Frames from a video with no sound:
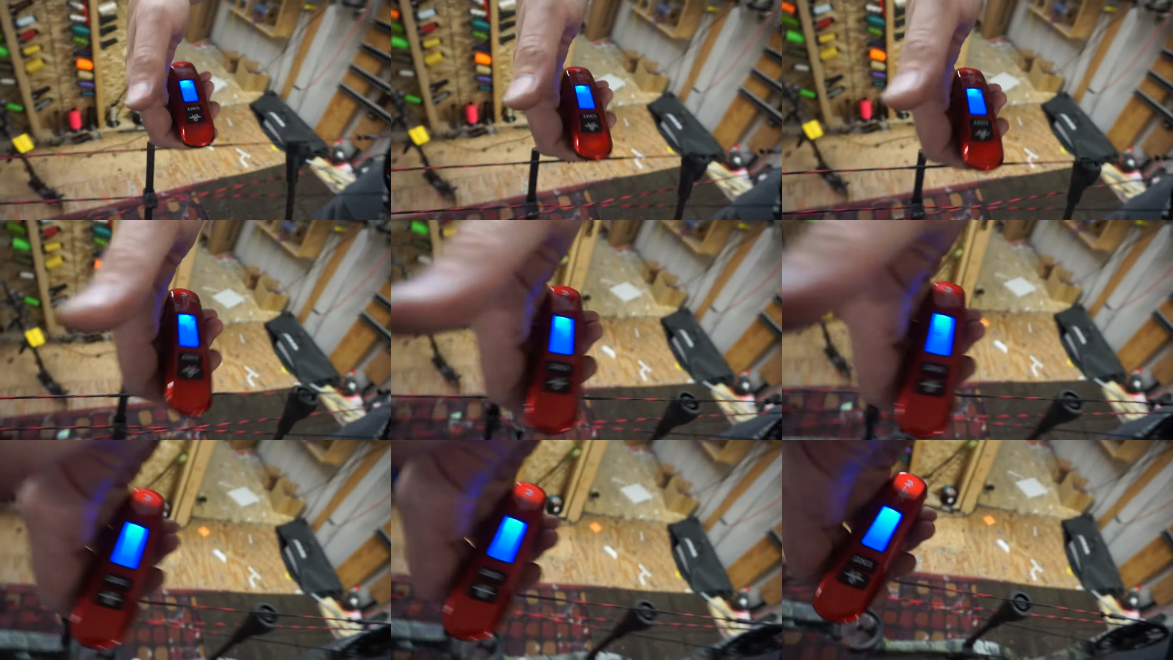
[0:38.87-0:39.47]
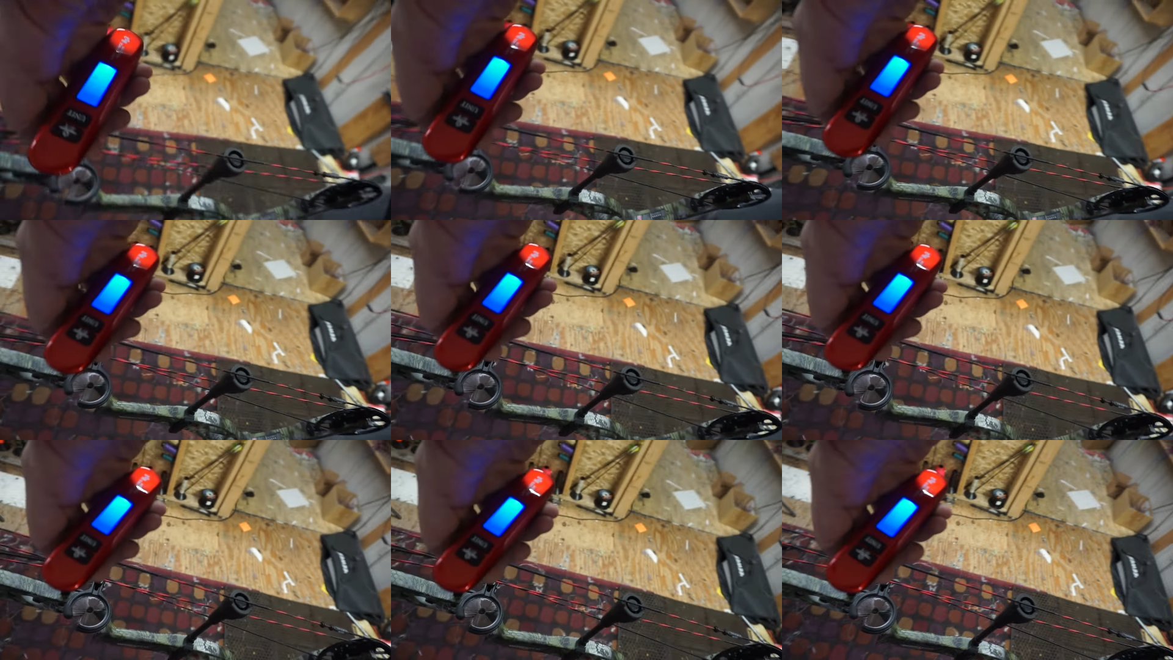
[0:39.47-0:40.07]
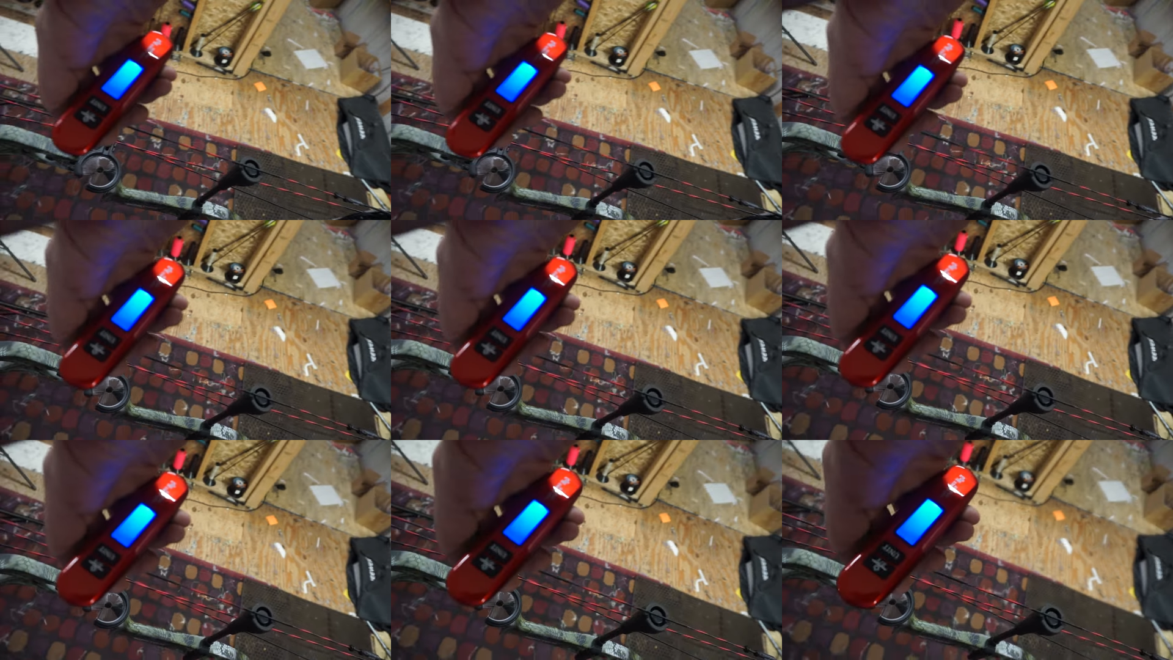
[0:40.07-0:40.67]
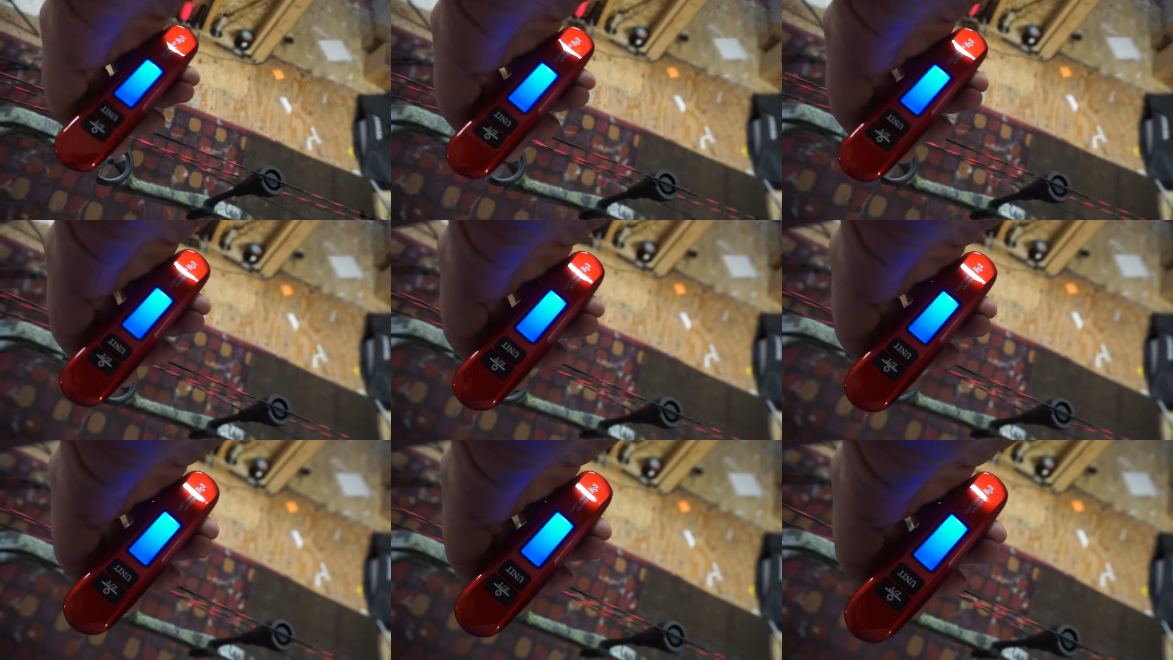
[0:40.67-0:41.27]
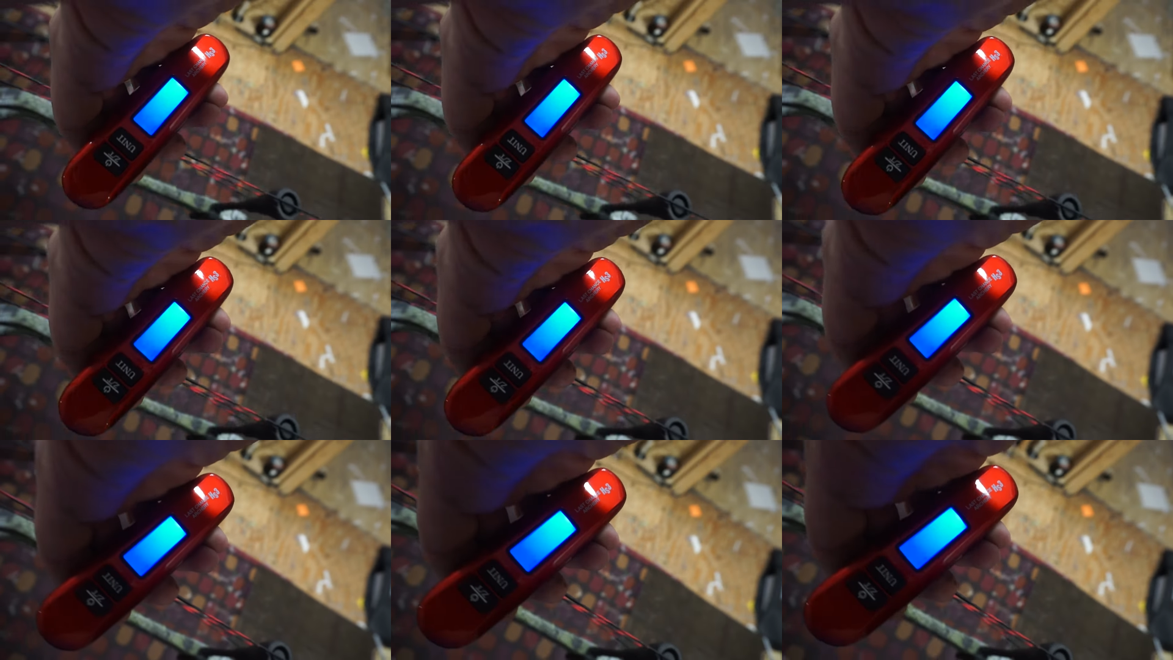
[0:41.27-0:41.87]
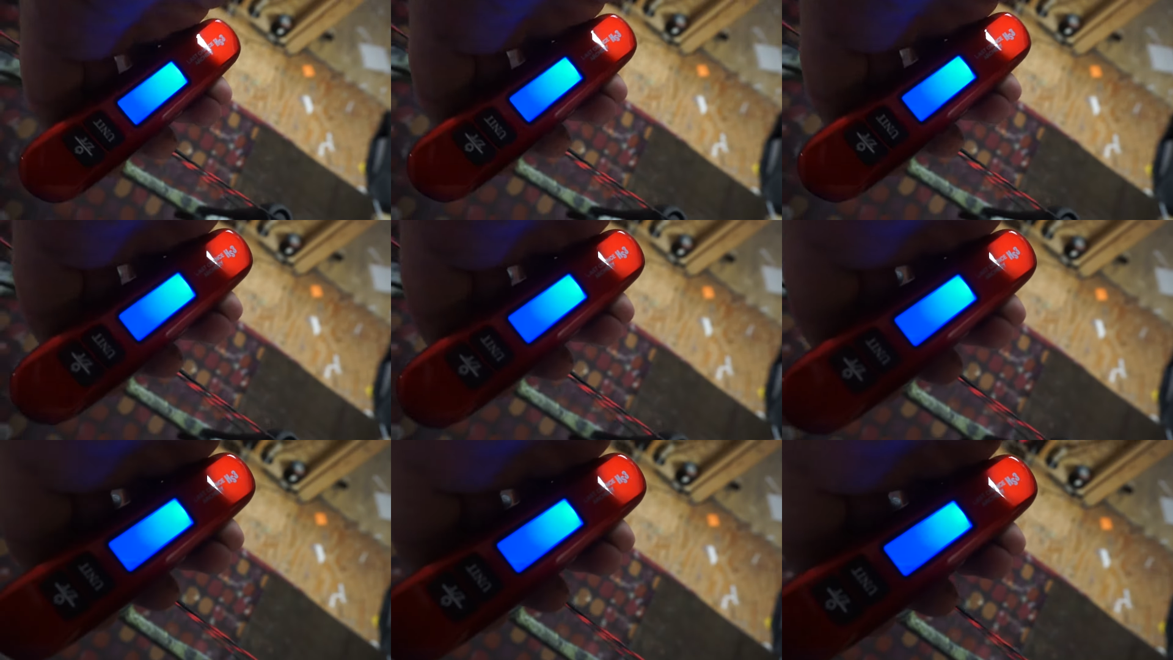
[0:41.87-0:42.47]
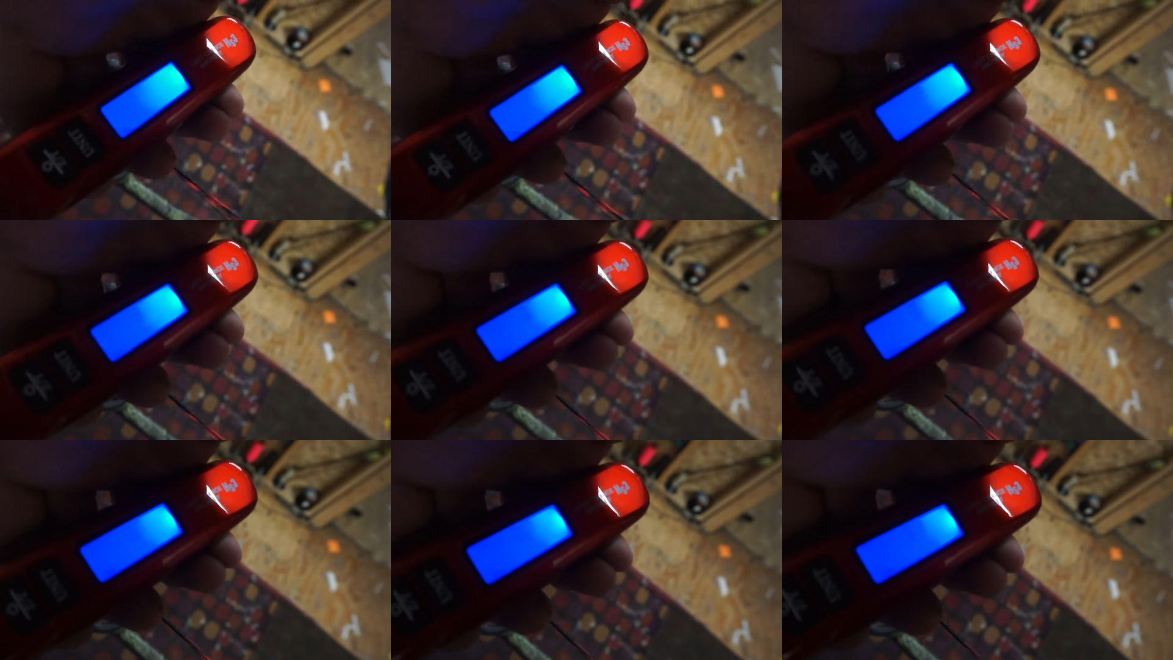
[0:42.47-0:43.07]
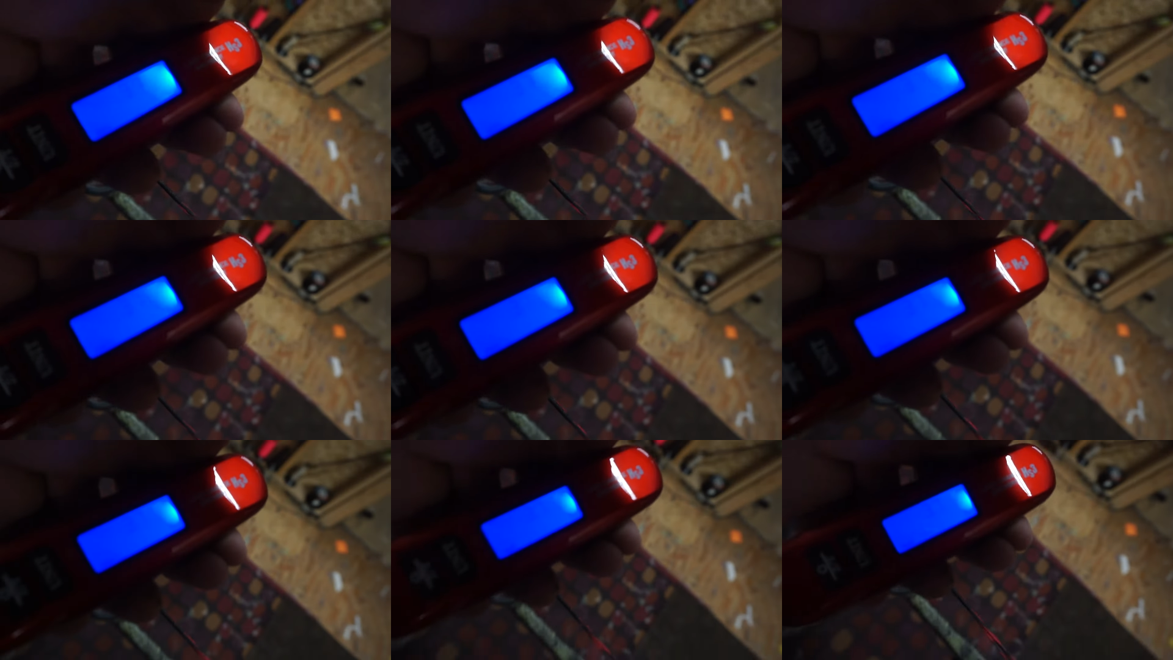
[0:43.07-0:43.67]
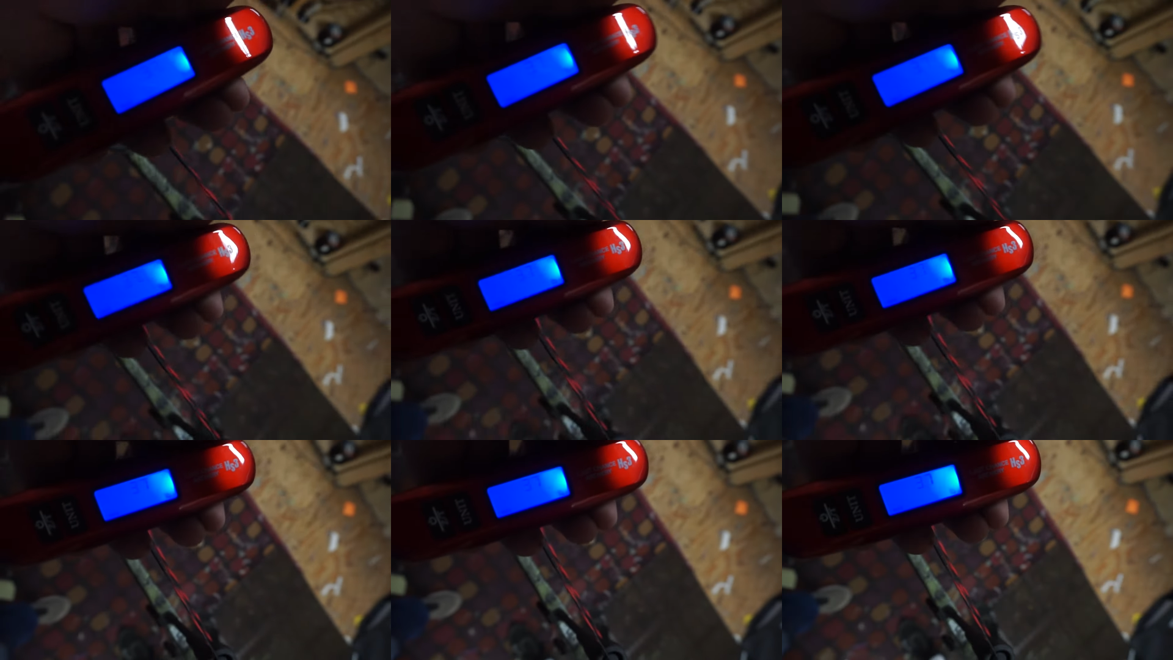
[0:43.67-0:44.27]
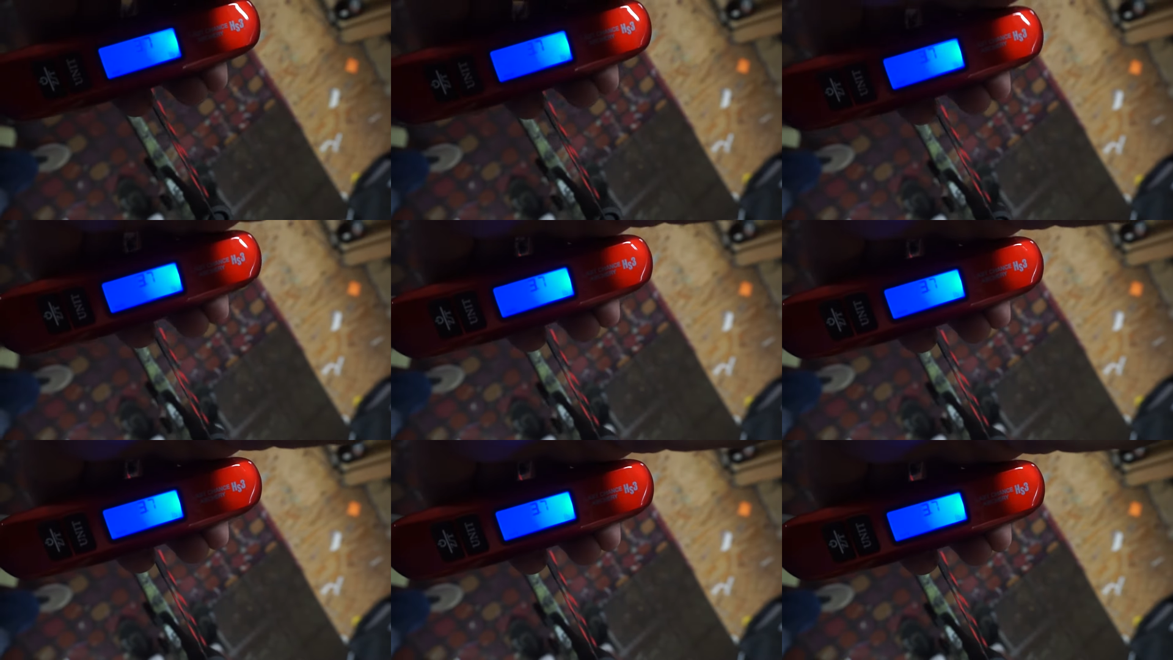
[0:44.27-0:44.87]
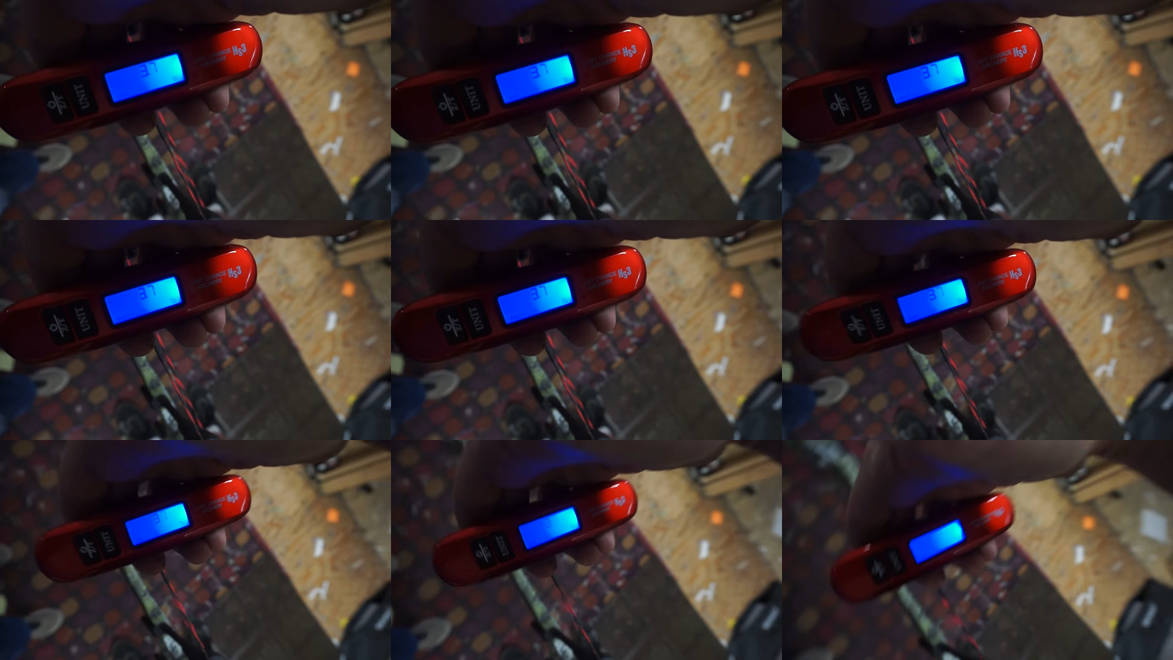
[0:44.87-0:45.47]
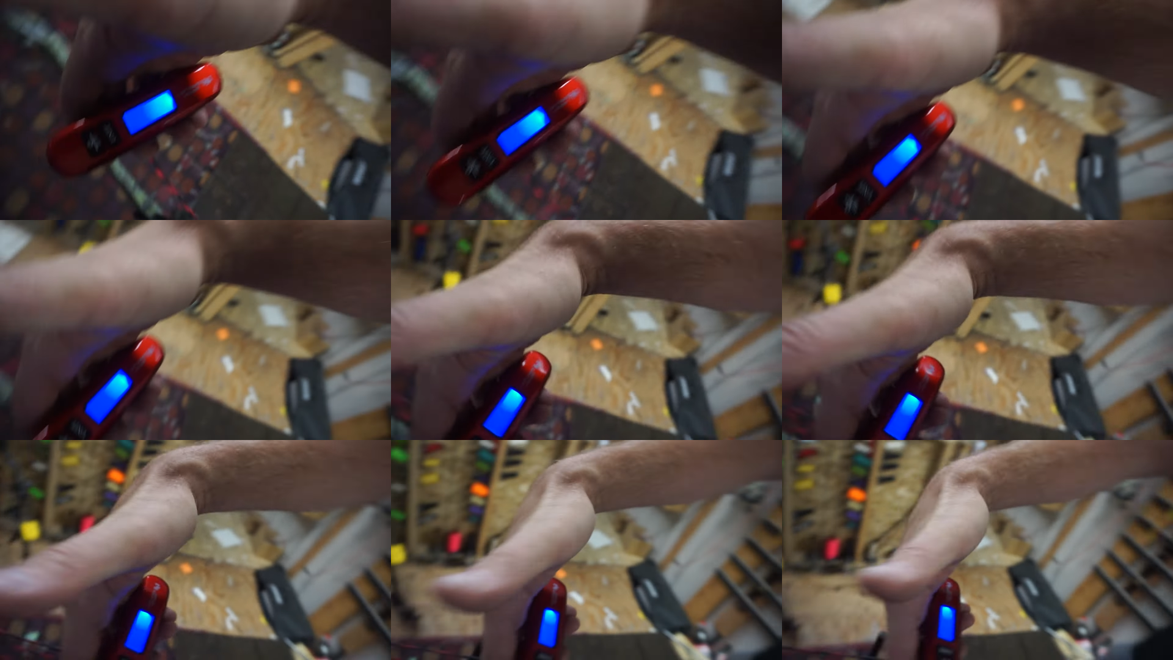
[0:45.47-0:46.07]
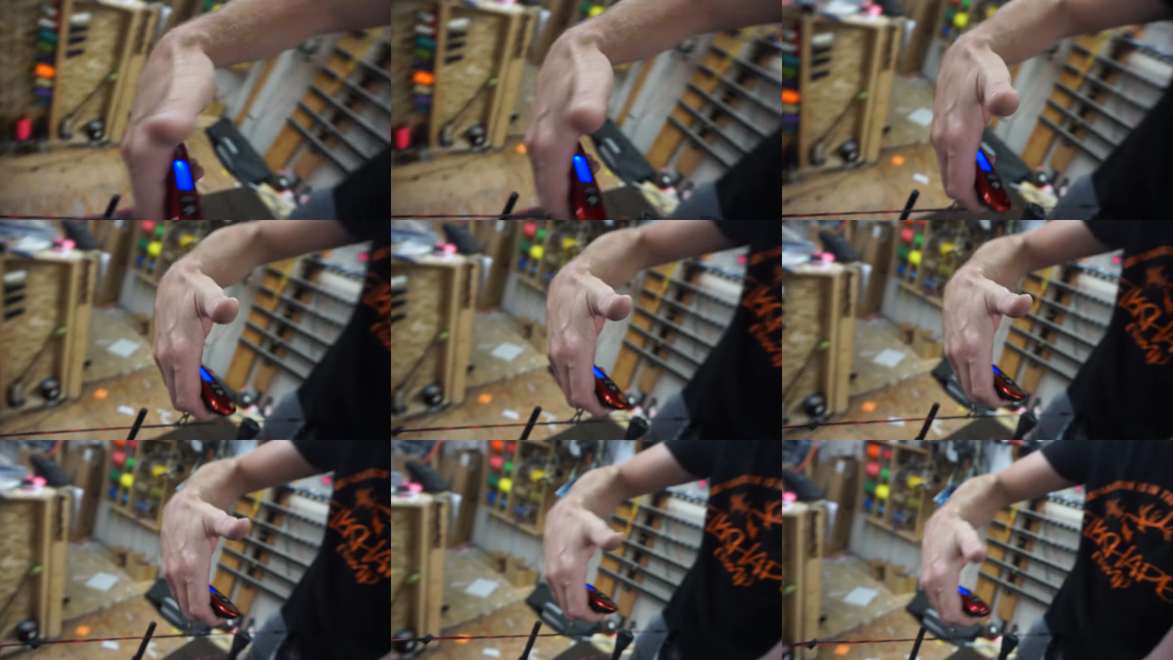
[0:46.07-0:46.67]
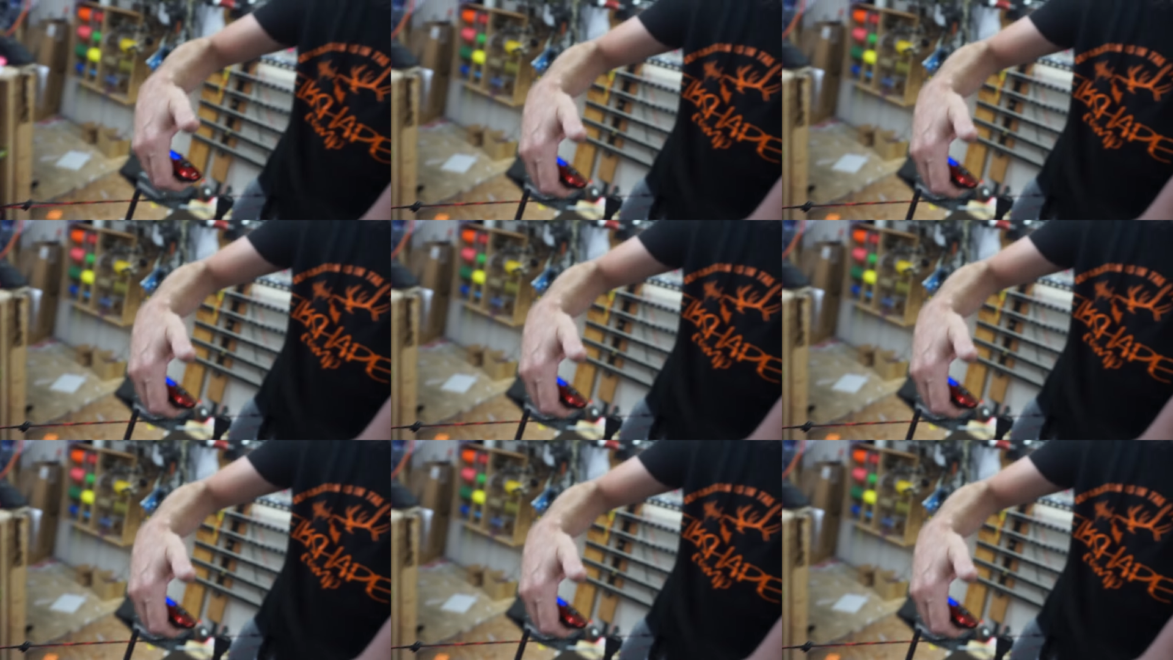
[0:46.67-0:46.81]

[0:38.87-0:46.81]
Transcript: Nobody's mouth can be seen.